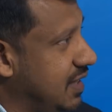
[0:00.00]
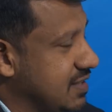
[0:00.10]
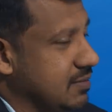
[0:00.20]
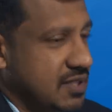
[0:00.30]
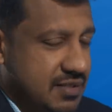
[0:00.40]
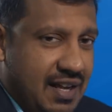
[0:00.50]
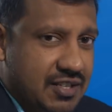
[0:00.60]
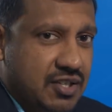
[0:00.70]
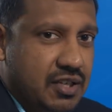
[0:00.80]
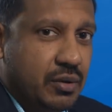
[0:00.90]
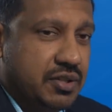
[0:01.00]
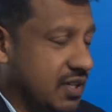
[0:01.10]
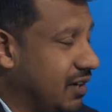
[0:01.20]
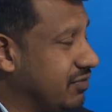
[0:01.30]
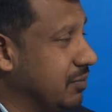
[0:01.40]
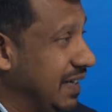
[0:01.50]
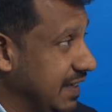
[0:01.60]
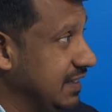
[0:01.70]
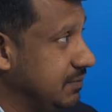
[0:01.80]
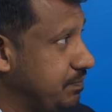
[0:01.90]
customers are actually going to come from
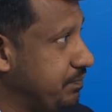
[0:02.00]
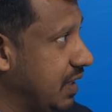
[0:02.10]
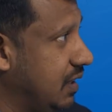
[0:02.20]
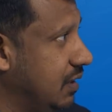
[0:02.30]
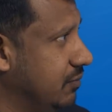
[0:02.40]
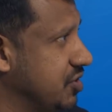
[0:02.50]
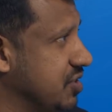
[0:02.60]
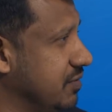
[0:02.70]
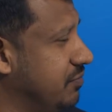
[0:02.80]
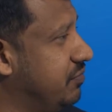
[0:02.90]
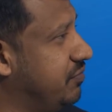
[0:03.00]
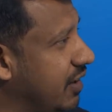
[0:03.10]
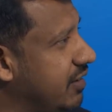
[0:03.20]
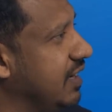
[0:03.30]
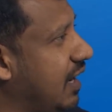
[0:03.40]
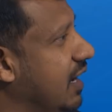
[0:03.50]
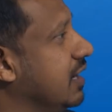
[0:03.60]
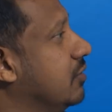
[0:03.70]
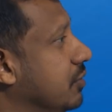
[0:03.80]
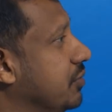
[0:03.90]
India, which is a very high
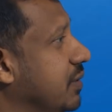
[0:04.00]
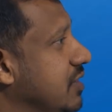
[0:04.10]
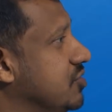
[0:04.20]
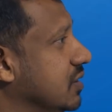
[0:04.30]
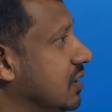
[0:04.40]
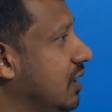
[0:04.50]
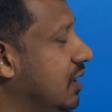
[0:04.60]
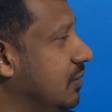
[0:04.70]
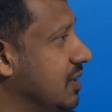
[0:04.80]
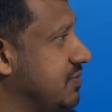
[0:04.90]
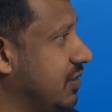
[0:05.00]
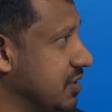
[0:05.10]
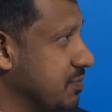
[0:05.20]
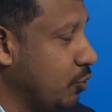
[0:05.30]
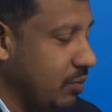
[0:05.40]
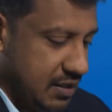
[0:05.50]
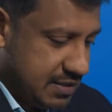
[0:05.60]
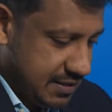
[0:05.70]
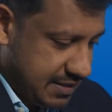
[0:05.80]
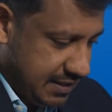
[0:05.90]
growth region as far as mobile
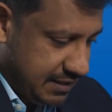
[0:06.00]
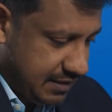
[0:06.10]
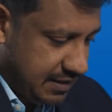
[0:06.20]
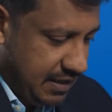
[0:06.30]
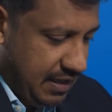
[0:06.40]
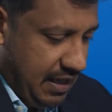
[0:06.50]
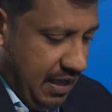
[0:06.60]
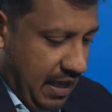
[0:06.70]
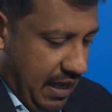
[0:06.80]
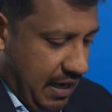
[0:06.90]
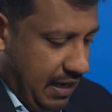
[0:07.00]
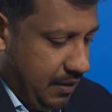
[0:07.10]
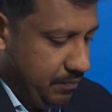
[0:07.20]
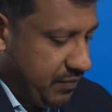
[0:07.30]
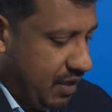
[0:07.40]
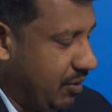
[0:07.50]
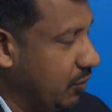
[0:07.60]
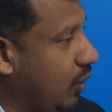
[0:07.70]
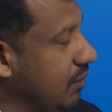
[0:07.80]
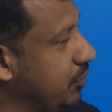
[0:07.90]
is concerned. About
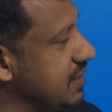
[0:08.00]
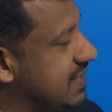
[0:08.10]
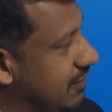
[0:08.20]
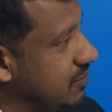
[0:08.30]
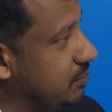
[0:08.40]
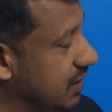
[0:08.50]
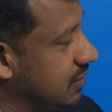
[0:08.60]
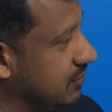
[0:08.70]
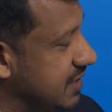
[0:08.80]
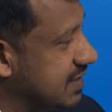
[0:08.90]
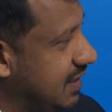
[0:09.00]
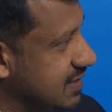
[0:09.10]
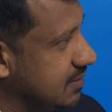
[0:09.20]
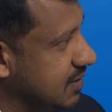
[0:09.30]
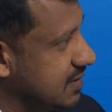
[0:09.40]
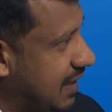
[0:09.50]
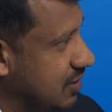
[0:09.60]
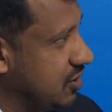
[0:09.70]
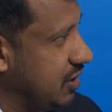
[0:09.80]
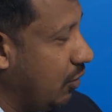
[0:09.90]
1.7 billion of these customers
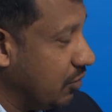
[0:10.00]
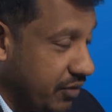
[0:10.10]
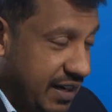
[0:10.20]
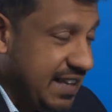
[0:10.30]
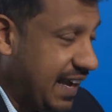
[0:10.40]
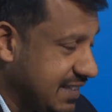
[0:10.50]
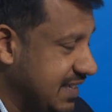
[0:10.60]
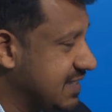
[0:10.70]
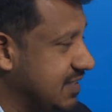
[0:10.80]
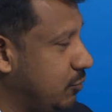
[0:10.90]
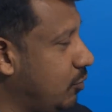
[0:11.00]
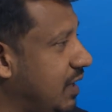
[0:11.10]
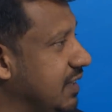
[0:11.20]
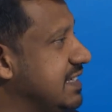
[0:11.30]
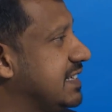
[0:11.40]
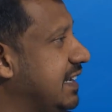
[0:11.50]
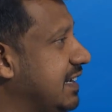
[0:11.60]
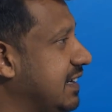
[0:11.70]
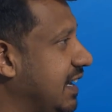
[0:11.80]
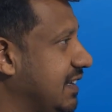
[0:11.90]
actually already access the mobile
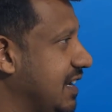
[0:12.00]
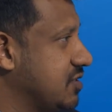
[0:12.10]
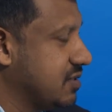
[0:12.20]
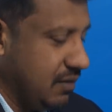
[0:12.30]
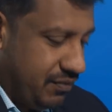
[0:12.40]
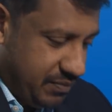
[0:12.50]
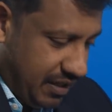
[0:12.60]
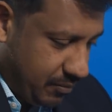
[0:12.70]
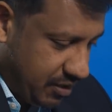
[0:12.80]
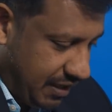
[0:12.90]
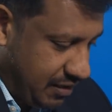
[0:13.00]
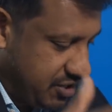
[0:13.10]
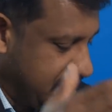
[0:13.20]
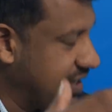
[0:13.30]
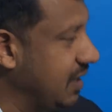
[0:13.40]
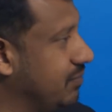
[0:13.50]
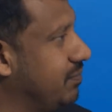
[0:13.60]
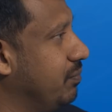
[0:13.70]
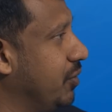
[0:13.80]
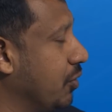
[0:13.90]
internet, and that's a number that will just keep
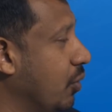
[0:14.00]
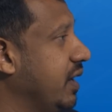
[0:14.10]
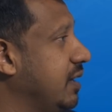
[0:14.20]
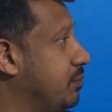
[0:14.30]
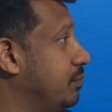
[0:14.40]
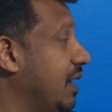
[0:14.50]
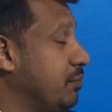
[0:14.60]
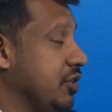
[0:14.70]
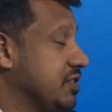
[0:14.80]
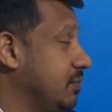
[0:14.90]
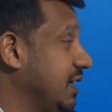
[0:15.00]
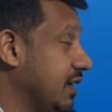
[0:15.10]
growing by possibly